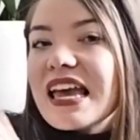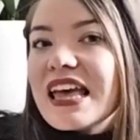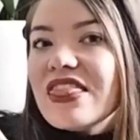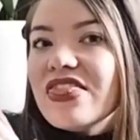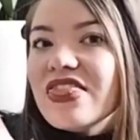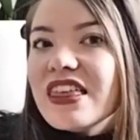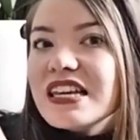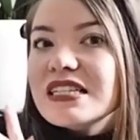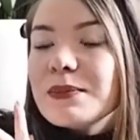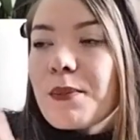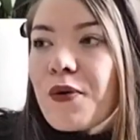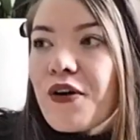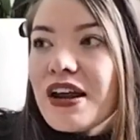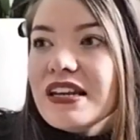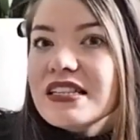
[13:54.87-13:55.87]
in this
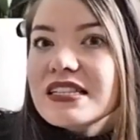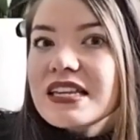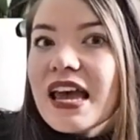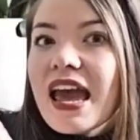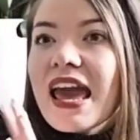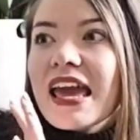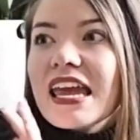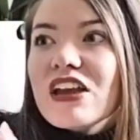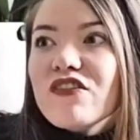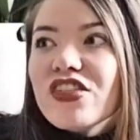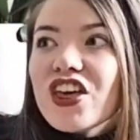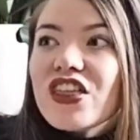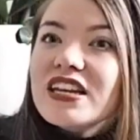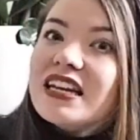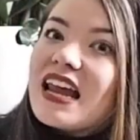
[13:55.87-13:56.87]
print, even
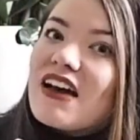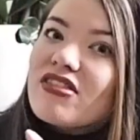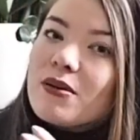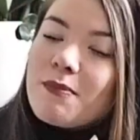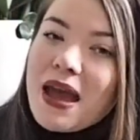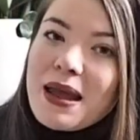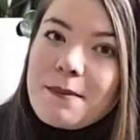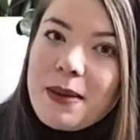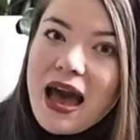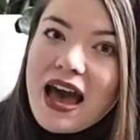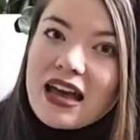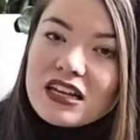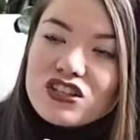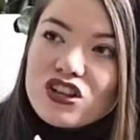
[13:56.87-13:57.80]
though they didn't have the main bag.